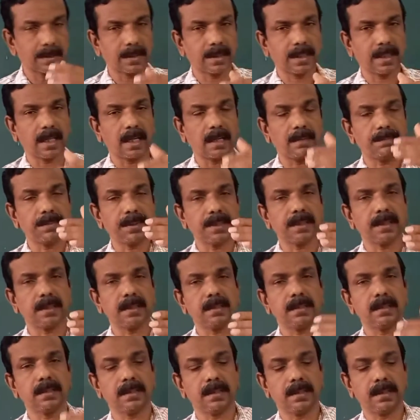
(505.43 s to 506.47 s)

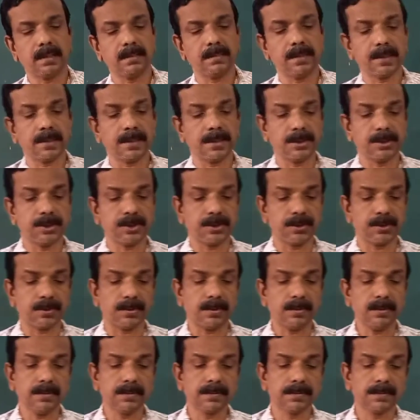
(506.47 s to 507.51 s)
capital labor ratio